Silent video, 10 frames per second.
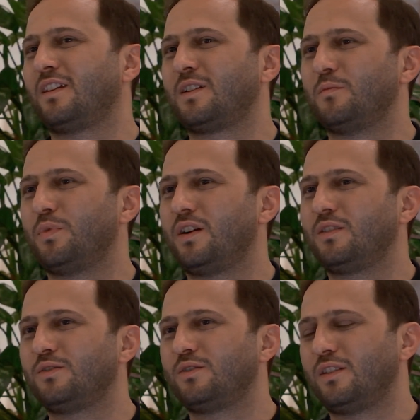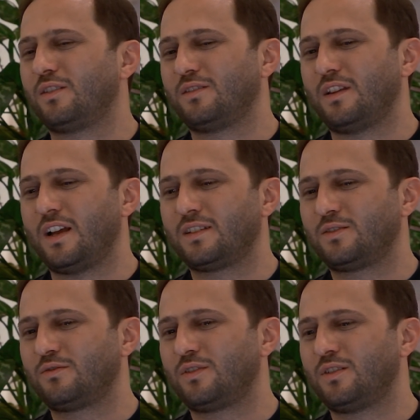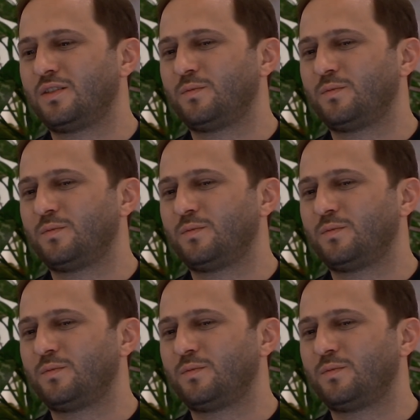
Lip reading: compared to last 2 years.